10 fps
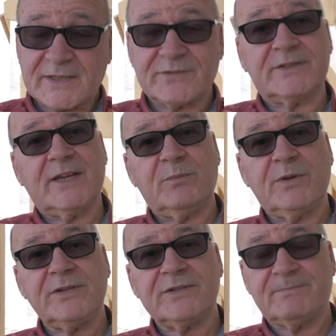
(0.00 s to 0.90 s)
Thanks for staying
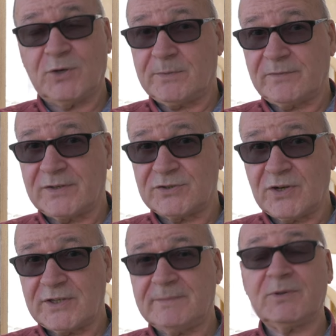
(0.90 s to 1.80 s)
with us. Hope you've
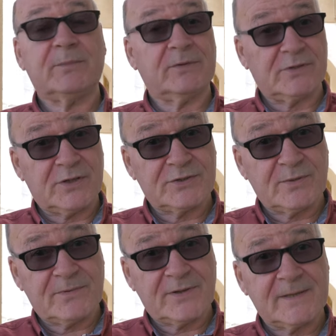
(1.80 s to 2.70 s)
enjoyed it. Hope you've learned
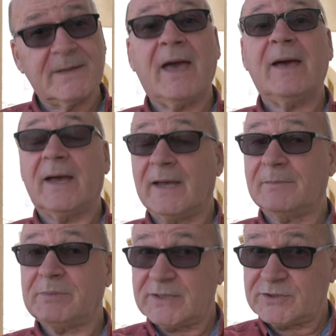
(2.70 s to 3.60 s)
something.
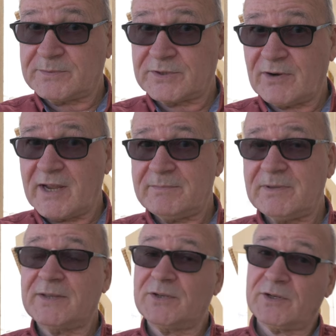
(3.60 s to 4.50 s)
Uh, please
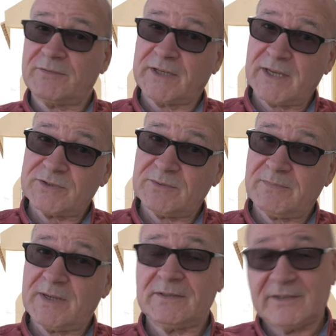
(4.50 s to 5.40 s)
subscribe, hit the notification
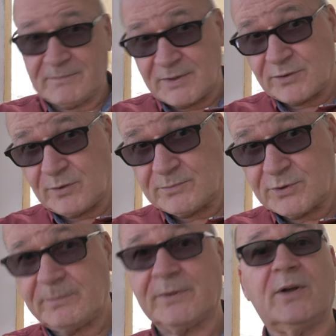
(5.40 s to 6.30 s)
bell, give me a thumbs
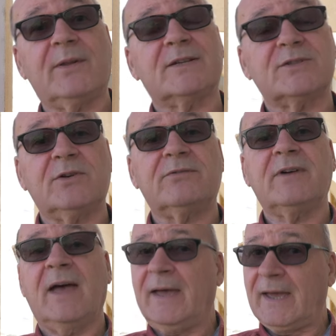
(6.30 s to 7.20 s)
up and all that
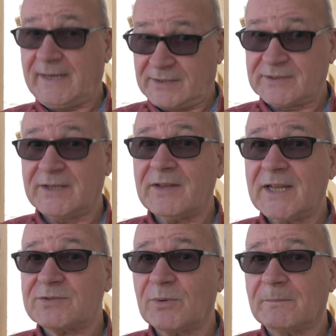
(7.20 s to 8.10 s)
stuff. And I'll see you in the
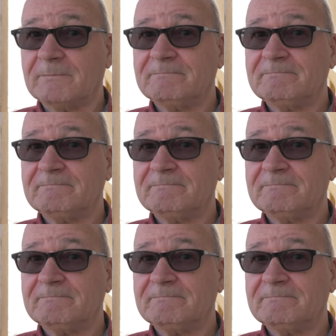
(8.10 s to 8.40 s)
next one.